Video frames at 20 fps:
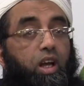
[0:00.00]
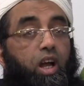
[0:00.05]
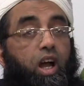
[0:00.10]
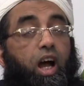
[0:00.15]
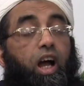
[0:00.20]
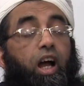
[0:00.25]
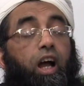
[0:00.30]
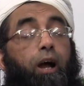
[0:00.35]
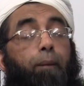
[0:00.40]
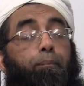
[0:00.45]

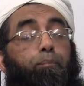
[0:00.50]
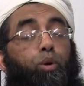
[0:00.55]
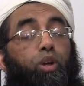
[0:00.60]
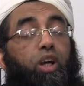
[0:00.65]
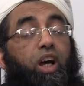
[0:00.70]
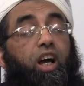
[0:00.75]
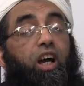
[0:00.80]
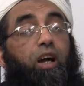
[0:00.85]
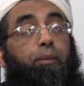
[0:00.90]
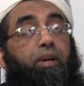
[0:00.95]
Ahabbul
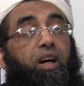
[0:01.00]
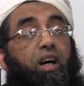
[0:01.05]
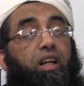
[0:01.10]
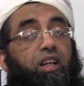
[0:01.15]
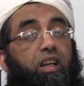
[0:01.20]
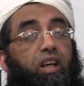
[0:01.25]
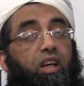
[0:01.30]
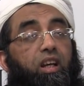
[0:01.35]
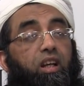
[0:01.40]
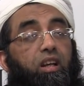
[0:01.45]

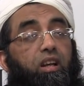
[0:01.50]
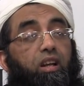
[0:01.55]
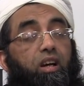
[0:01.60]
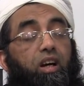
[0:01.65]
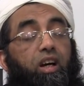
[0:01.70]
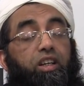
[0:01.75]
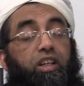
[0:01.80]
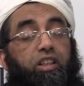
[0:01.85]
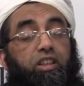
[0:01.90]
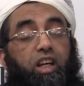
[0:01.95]
a'mali ila
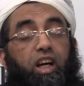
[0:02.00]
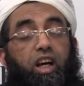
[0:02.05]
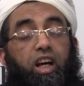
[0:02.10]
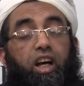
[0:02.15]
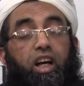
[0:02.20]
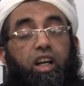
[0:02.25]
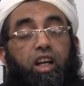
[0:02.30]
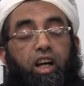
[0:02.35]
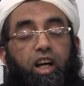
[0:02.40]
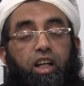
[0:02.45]
Allahi
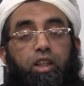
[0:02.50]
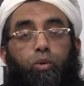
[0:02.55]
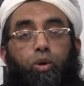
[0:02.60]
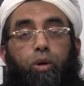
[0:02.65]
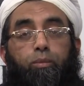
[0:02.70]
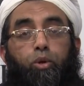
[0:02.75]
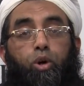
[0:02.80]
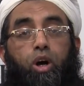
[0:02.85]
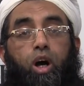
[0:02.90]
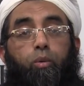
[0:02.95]
ta'ala
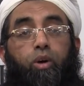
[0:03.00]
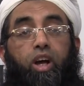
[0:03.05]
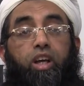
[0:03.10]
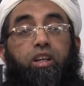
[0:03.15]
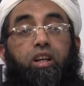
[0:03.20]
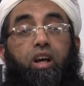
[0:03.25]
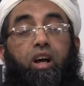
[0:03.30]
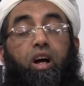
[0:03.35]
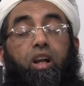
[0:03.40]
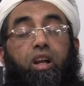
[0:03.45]
adwamuha wa
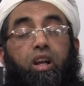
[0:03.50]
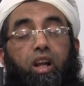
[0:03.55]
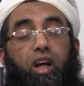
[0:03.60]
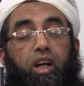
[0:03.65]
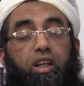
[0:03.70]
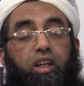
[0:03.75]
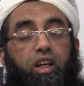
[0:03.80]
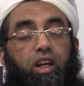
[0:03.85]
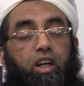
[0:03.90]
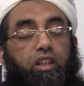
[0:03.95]
in
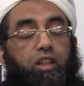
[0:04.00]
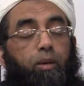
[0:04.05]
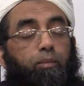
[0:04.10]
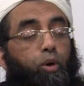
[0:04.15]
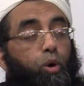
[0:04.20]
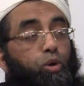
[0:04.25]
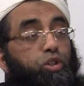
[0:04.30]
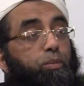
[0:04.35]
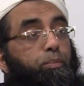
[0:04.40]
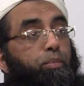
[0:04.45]
qalla. The
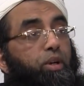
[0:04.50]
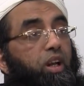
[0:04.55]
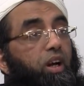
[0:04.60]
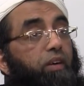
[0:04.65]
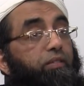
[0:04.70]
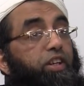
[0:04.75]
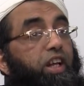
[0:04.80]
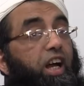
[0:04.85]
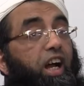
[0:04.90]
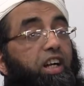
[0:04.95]
most
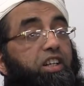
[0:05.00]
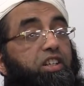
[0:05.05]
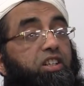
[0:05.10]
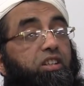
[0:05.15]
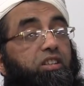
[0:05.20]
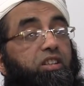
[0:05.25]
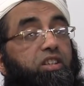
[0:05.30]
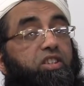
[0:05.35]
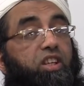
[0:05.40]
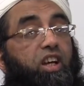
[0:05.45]
beloved action
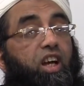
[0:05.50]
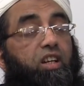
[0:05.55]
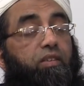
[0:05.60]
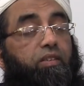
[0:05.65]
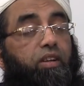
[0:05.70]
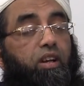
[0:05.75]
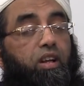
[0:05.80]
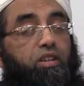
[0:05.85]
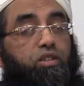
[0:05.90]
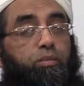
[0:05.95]
in the sight of
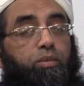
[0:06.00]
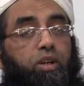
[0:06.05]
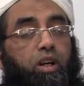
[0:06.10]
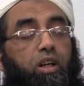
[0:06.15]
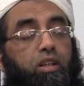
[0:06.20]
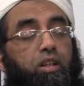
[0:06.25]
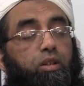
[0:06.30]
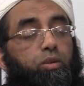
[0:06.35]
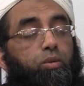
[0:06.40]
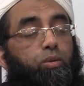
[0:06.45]
Allah
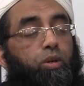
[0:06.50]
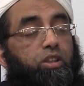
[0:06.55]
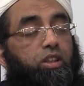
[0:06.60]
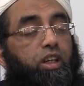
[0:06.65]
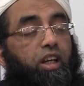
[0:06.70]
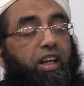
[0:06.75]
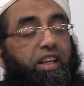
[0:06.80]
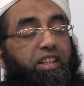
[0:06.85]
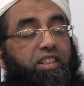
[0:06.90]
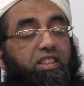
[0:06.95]
subhanahu wa
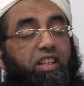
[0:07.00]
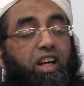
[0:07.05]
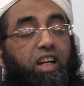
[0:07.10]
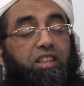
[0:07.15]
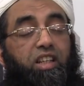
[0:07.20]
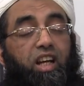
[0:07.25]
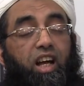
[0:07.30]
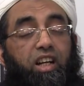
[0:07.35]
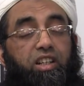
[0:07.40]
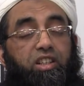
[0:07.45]
ta'ala is
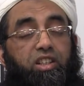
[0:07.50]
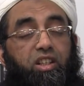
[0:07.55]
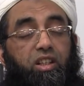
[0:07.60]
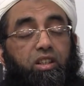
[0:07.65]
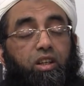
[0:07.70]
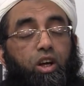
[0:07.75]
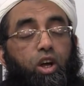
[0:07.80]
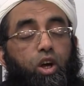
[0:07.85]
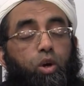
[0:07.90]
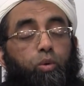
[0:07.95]
that
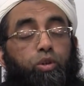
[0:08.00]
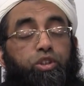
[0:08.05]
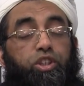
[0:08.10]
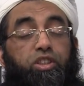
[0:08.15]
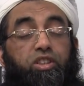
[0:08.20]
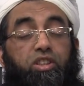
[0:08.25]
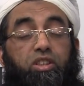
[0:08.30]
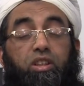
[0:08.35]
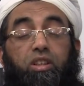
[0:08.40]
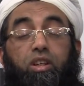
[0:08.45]
action which
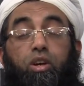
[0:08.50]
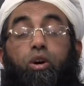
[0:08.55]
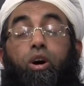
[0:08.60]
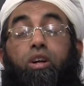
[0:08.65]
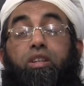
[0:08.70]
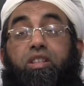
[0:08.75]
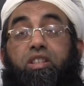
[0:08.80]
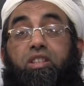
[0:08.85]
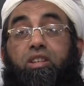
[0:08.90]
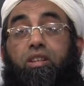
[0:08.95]
is done
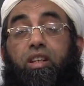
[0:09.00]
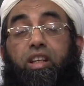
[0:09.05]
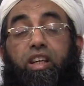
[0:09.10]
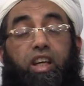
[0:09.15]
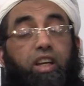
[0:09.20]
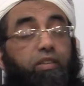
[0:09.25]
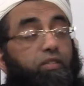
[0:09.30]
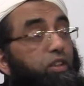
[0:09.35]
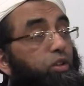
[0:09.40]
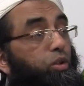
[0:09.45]
constantly
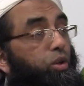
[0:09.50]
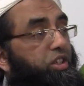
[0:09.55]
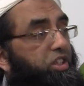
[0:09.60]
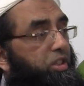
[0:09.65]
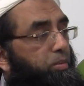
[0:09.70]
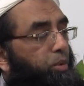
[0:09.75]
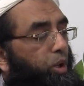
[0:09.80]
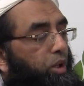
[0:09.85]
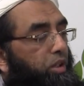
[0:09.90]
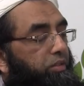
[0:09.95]
even though it's
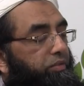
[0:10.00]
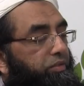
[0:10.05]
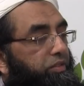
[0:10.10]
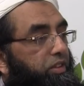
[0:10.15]
small.